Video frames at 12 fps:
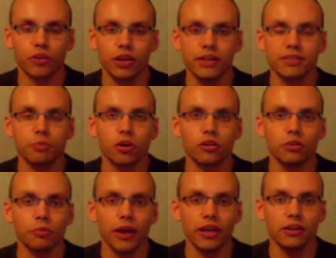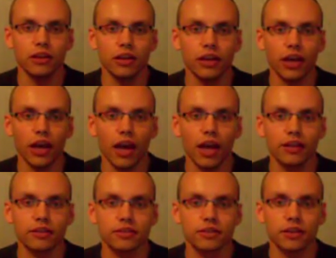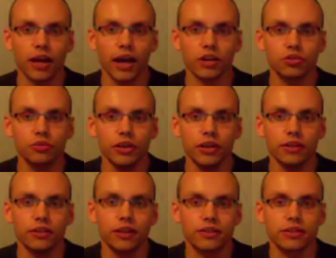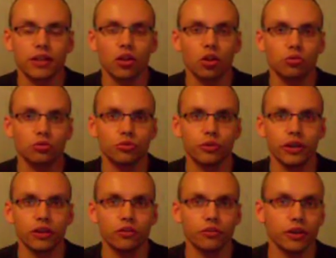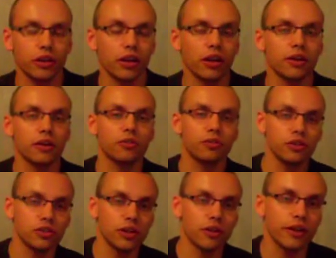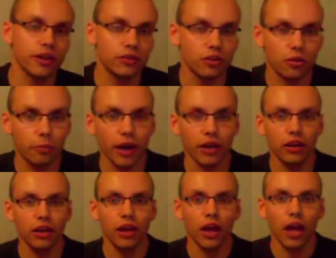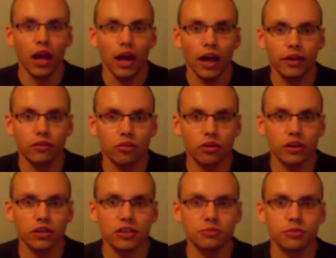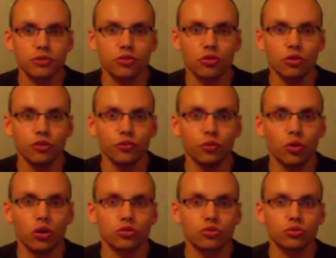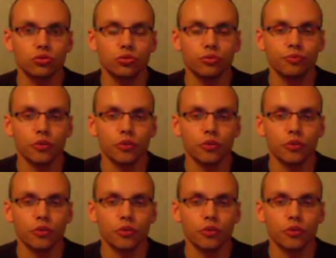it's more demanding, and actually it doesn't allow you to regenerate your body and organism. So if you want to